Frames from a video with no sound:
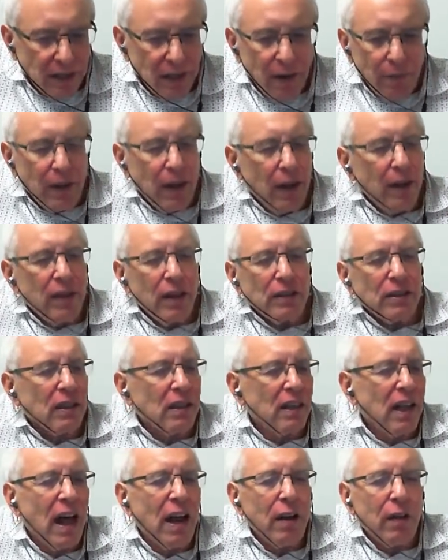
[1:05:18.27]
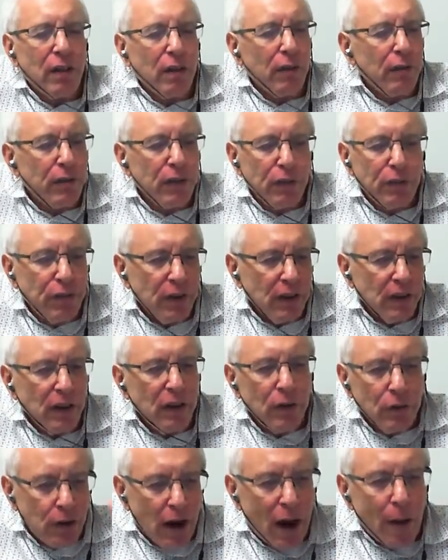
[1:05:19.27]
There's a lot of the
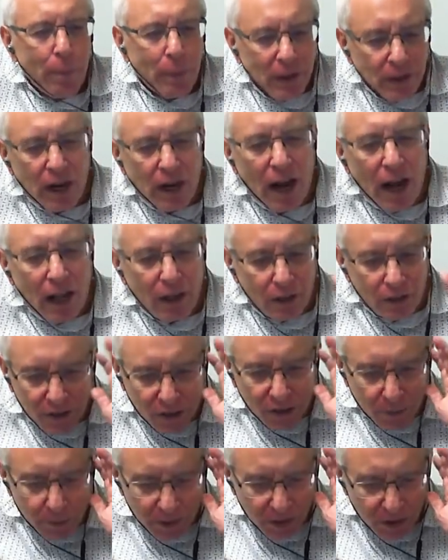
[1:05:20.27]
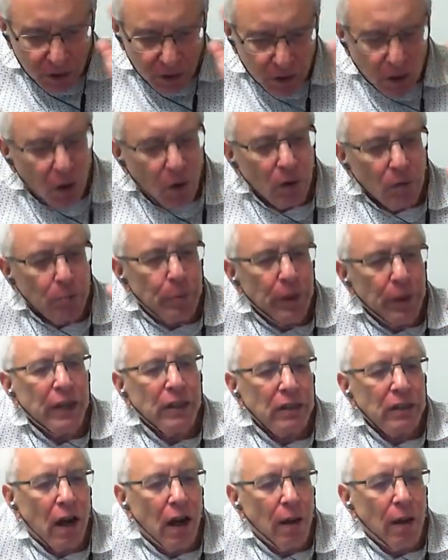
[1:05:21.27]
philanthropic dollar can be sold big
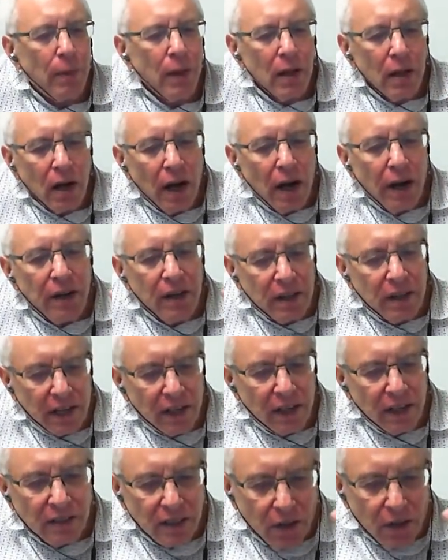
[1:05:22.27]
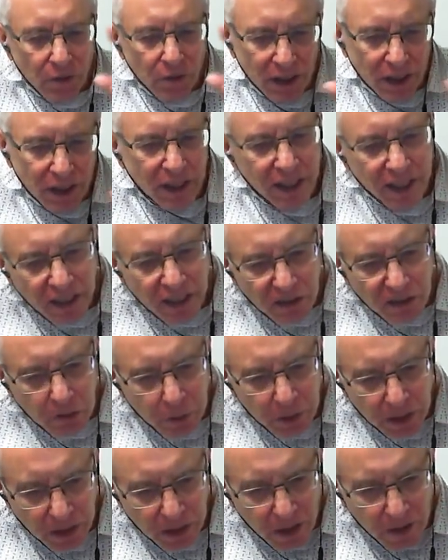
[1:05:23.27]
time on things that really need to be
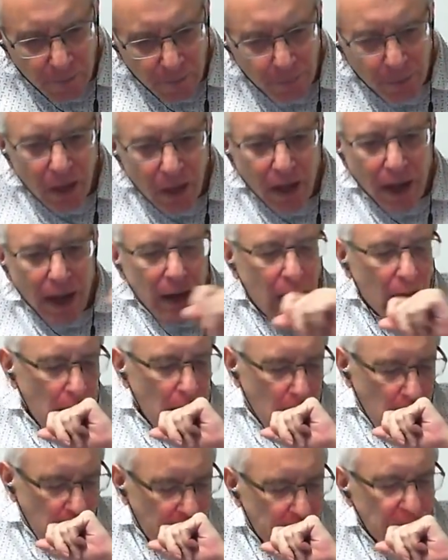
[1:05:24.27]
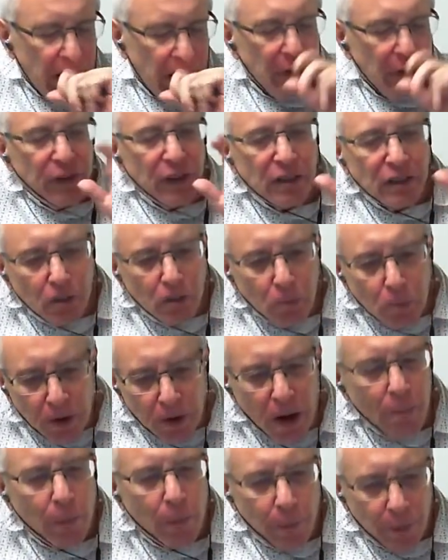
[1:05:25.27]
done. And if this is a
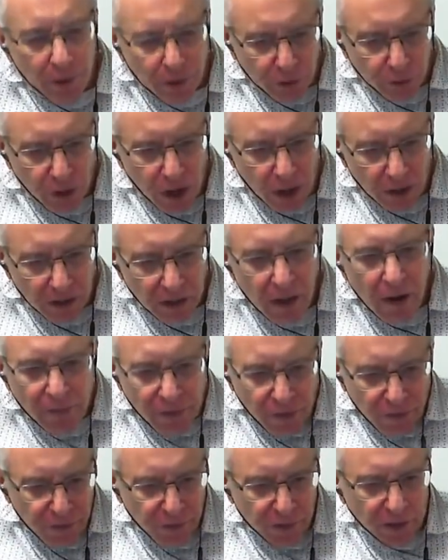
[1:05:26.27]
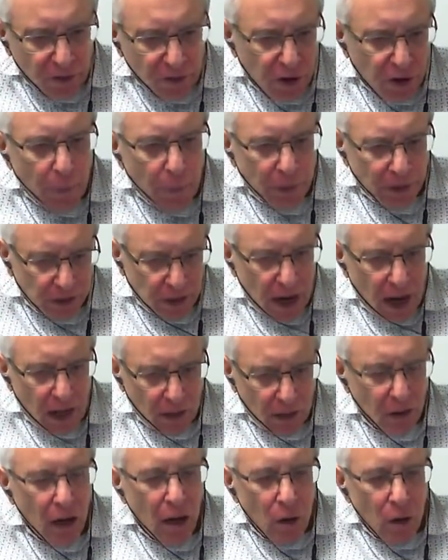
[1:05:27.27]
problem with drugs, the philanthropic dollar
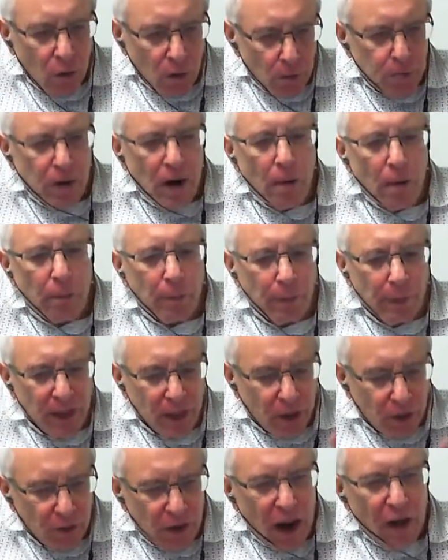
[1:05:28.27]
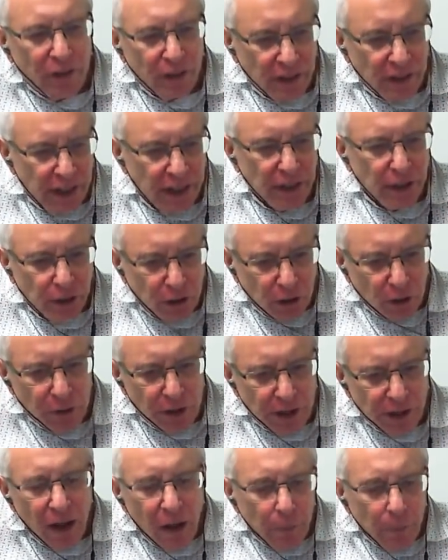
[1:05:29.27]
will probably gravitate to
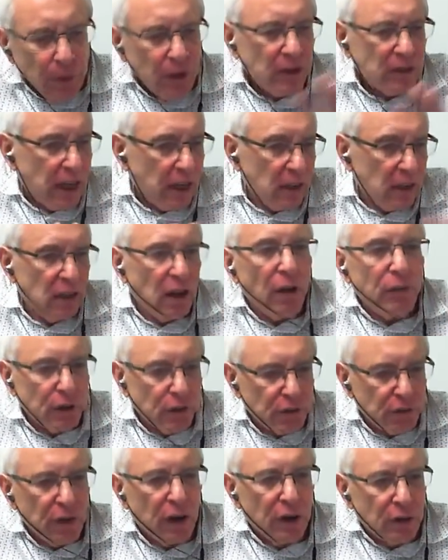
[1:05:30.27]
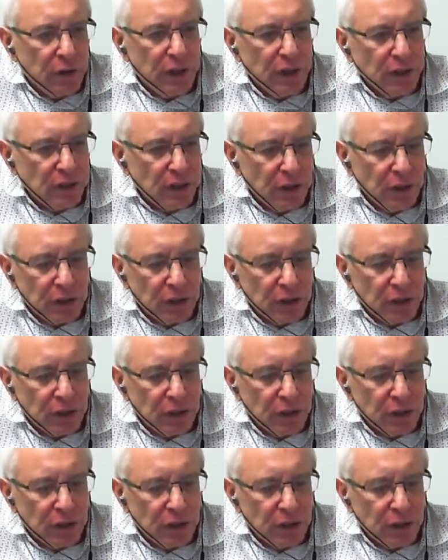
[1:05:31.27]
it because they love to fund research.